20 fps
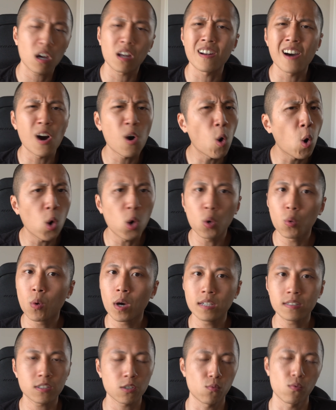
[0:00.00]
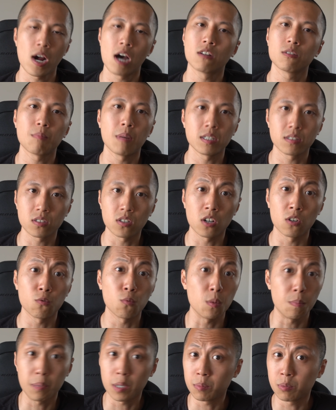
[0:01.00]
and I'll always surround myself
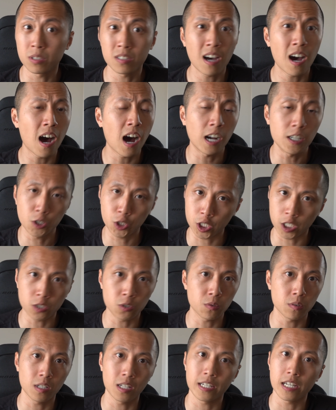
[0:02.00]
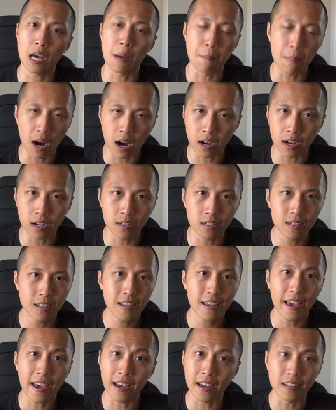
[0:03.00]
with people that I genuinely admire,
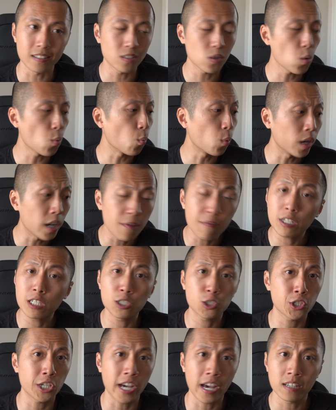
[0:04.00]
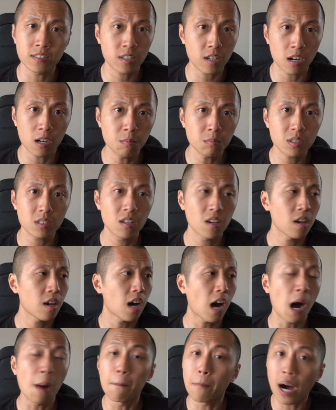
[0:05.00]
and whenever the chance comes,
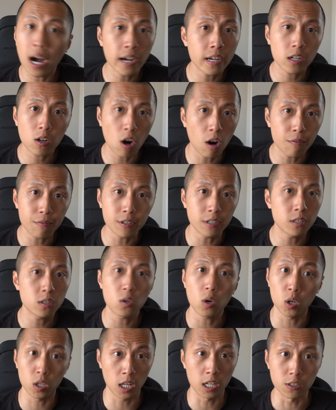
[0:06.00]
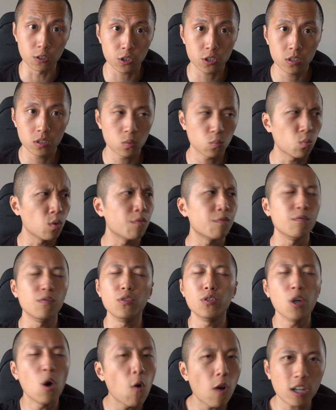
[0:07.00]
I'm buying coffee or lunch with
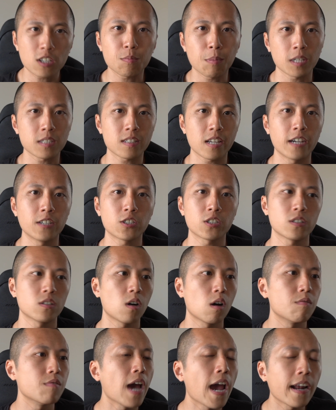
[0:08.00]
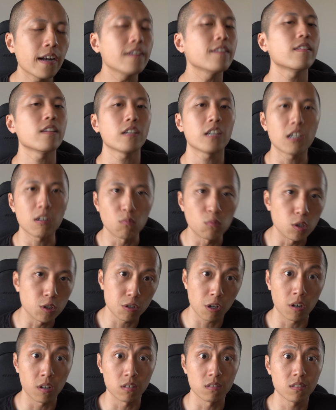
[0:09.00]
no expectation of anything in
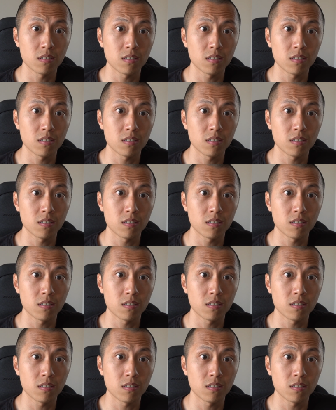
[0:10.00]
return.